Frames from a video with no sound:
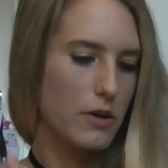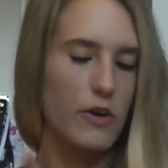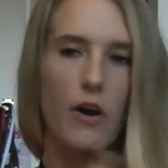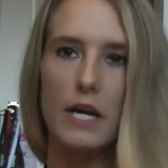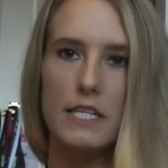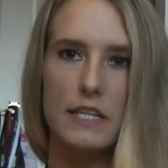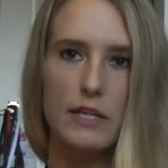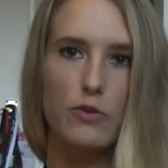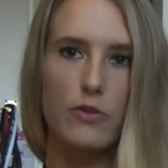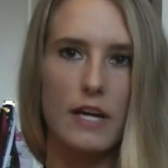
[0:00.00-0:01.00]
your
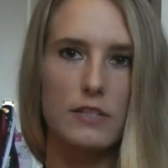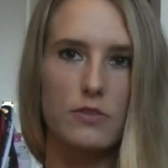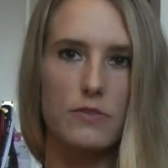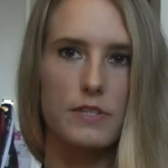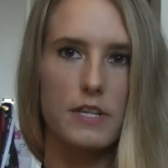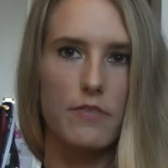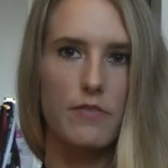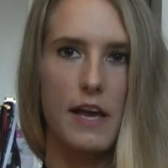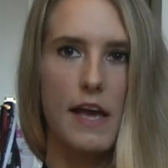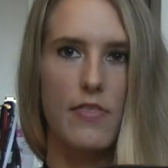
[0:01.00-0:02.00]
ID, all that sort of
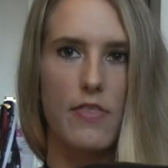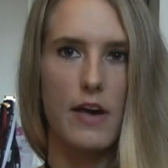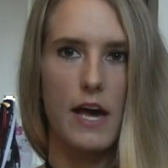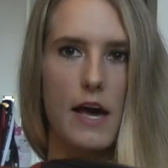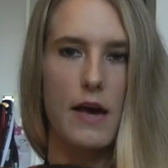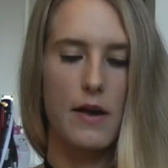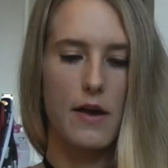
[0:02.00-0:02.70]
stuff in there,